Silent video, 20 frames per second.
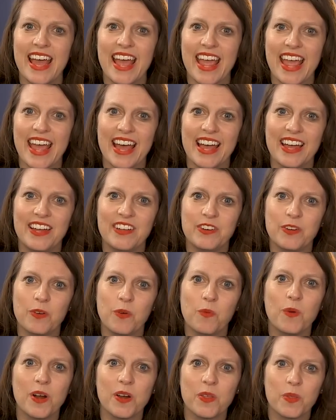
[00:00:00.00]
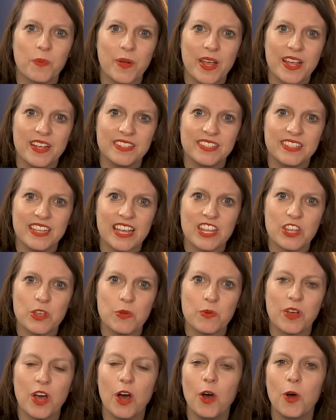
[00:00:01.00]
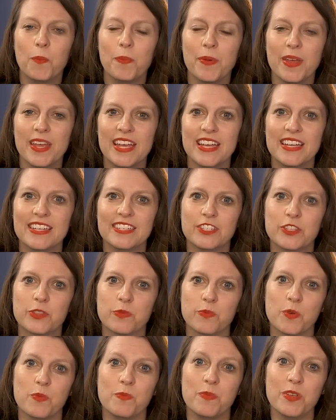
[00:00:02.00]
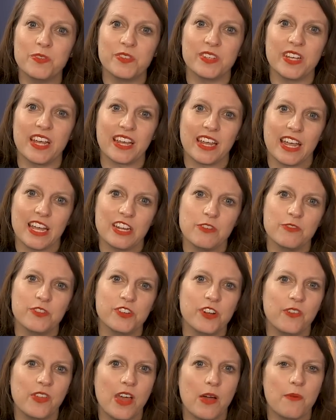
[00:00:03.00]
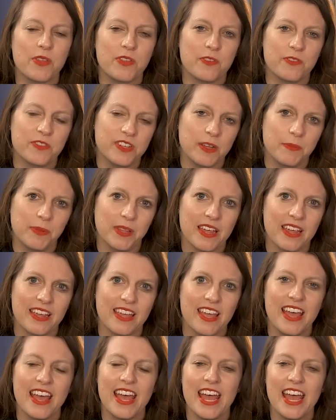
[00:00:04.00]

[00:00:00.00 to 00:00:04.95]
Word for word: and one of the ways that you cope is through music, and you share that with your sibling,